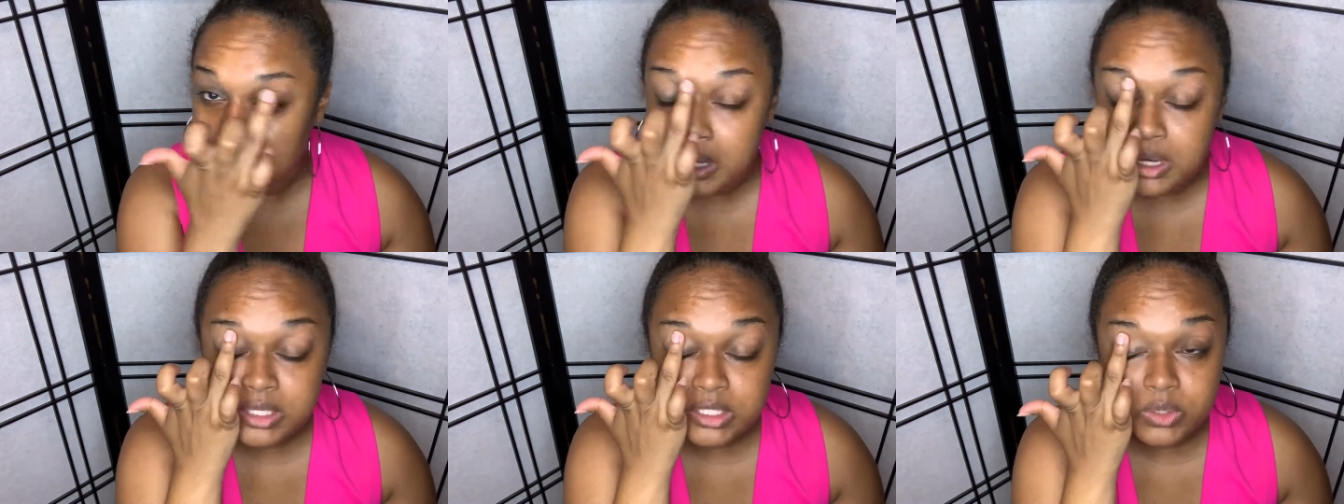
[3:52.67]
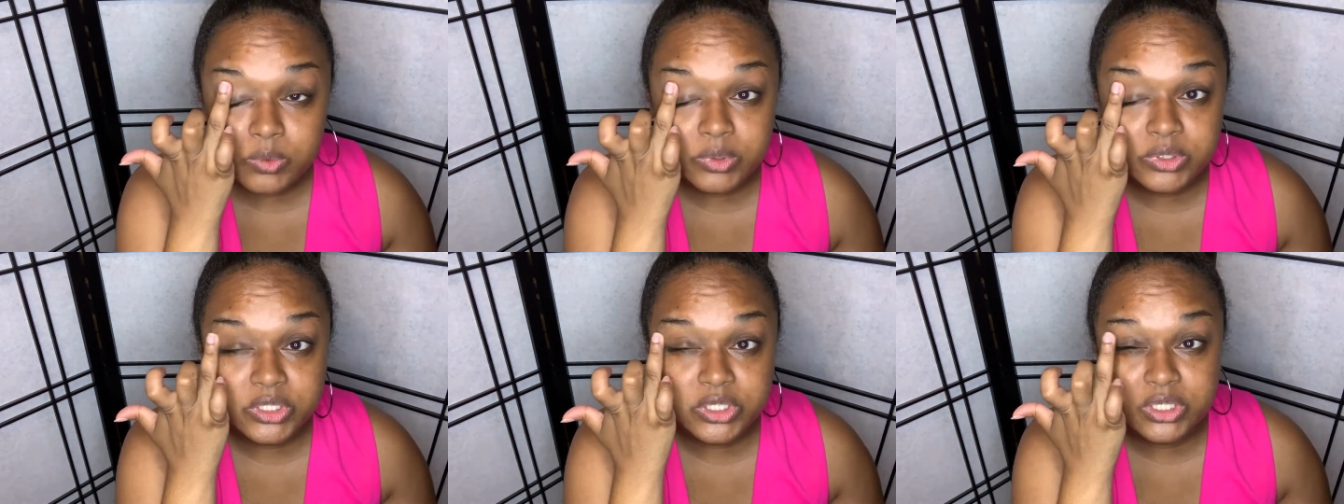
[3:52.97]
So
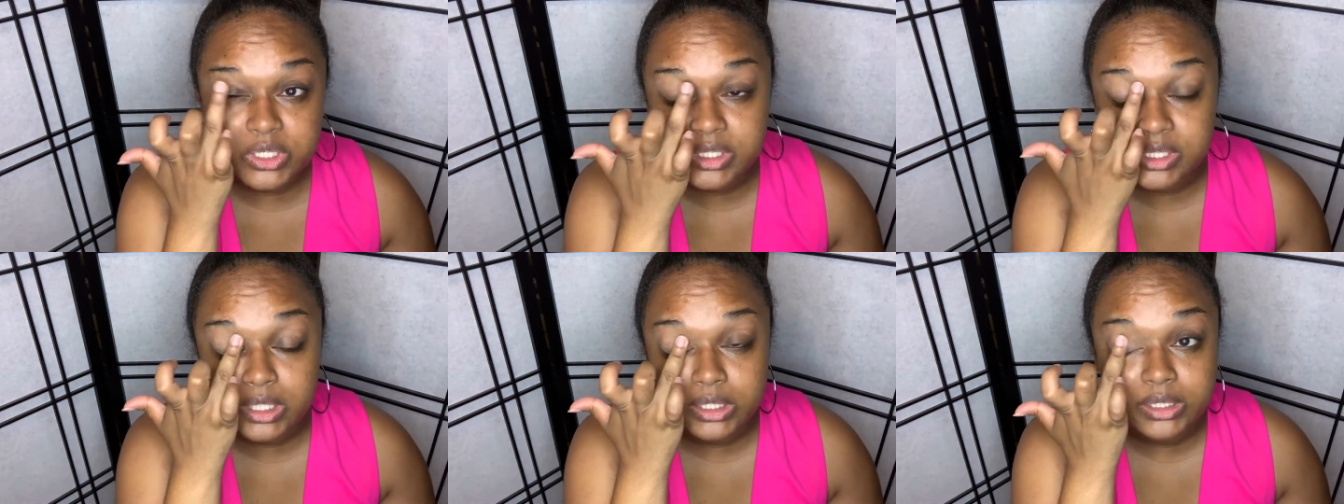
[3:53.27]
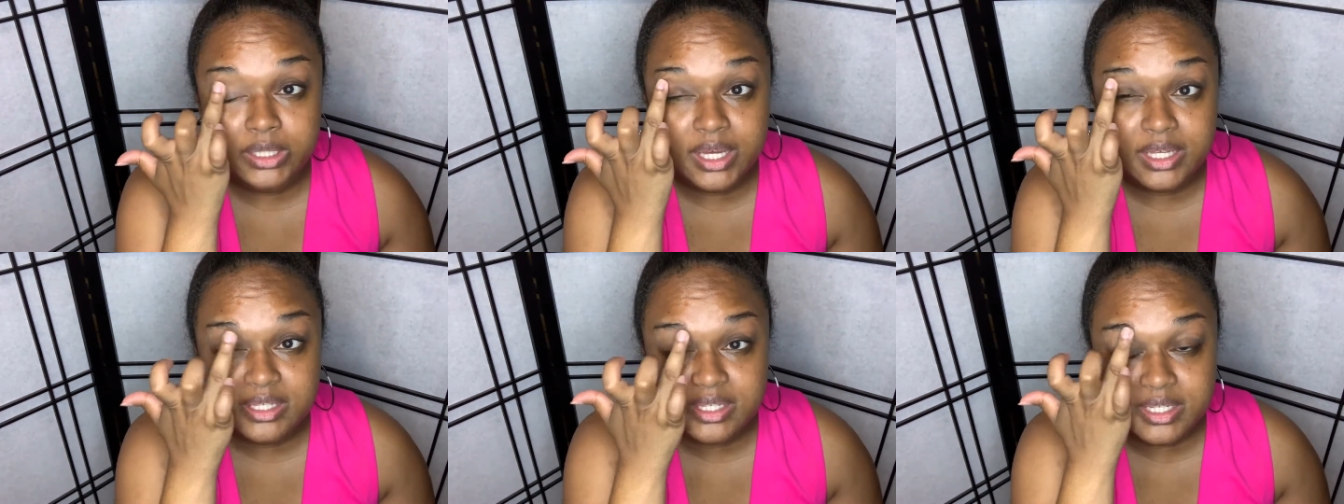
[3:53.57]
we're just gonna let
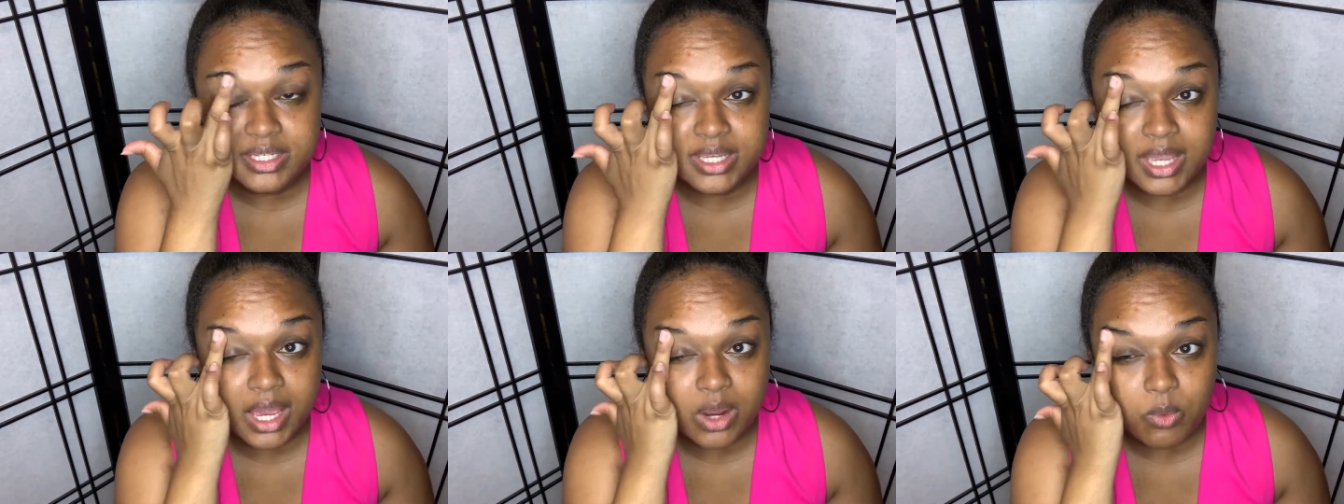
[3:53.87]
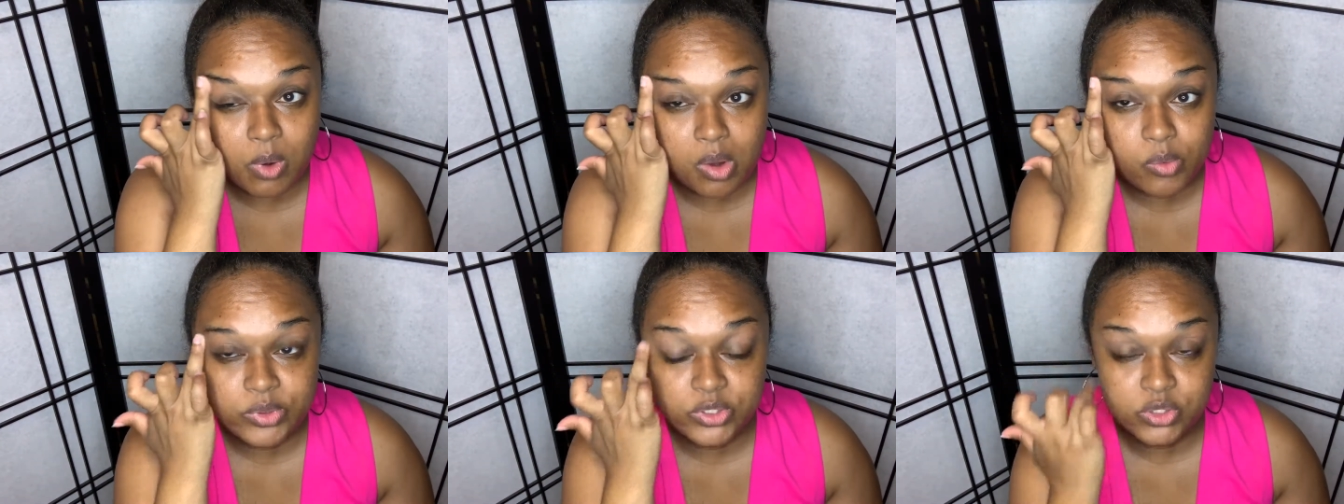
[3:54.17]
that set
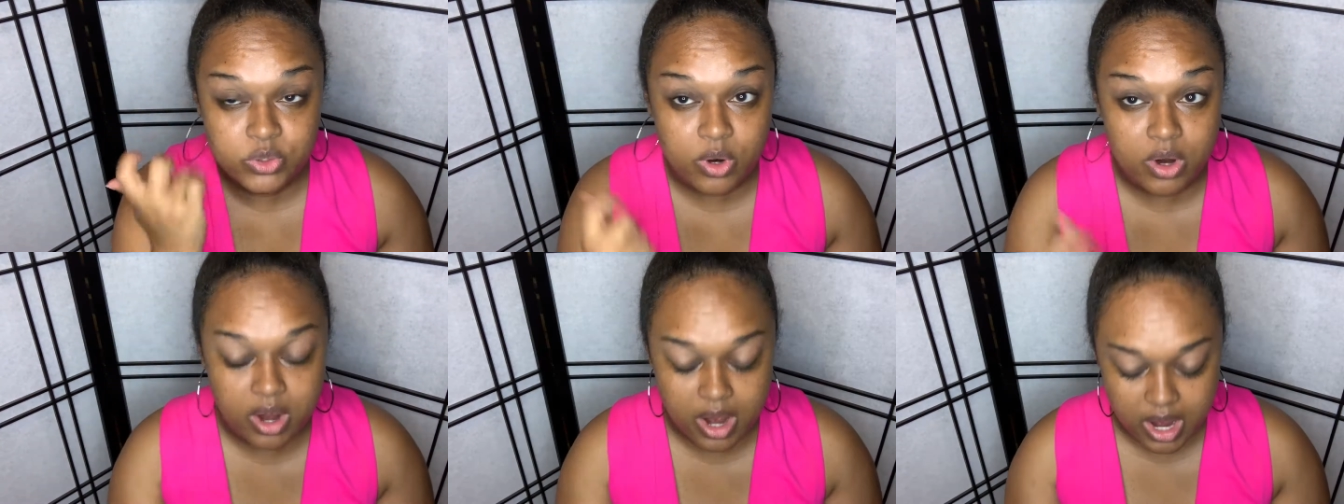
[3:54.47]
while we do our